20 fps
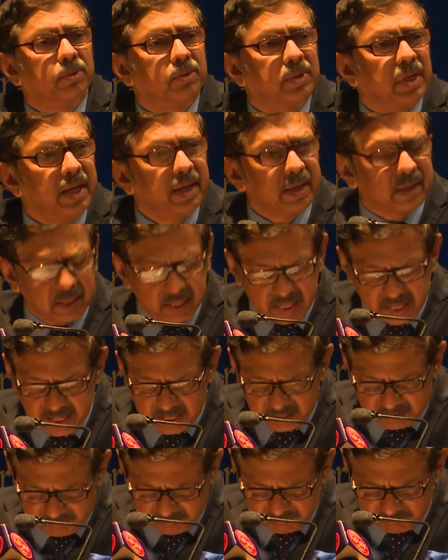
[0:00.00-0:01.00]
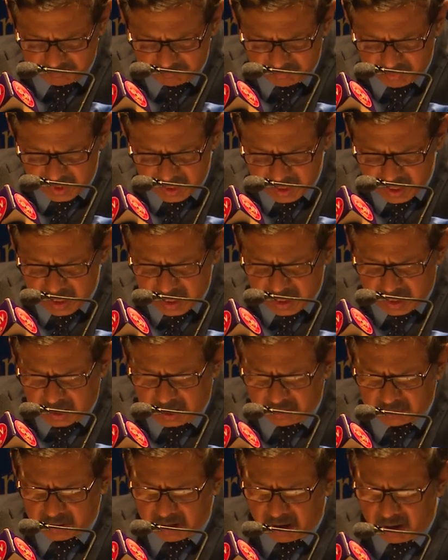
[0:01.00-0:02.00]
to say it again.
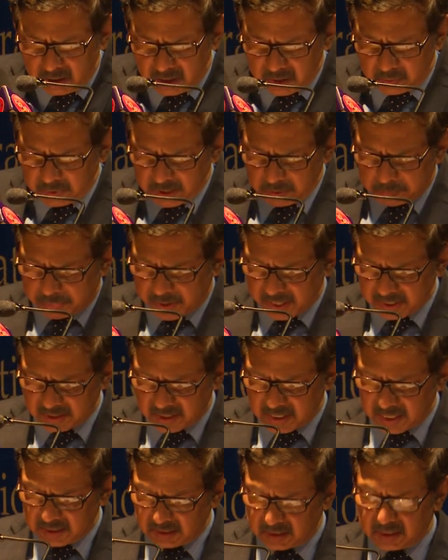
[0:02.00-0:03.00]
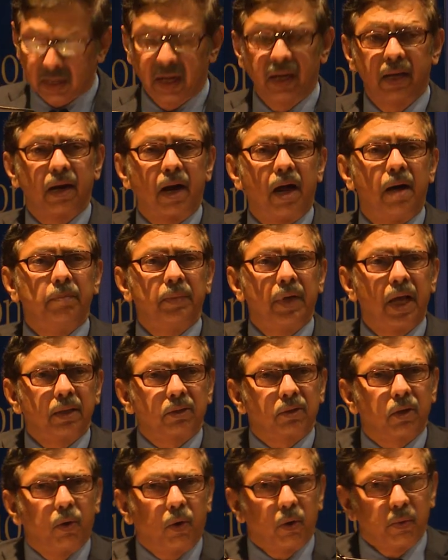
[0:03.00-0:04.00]
Our Honorable President Sri
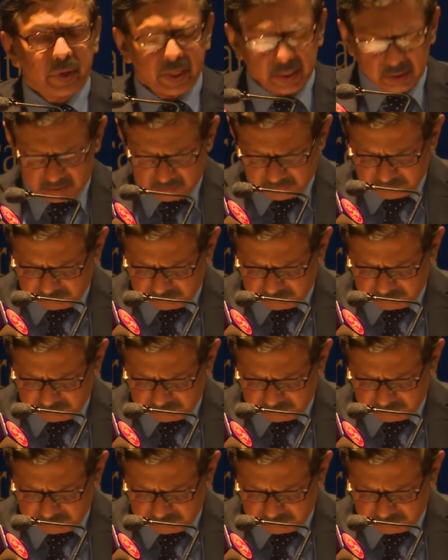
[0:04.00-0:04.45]
Ramnath Kovind,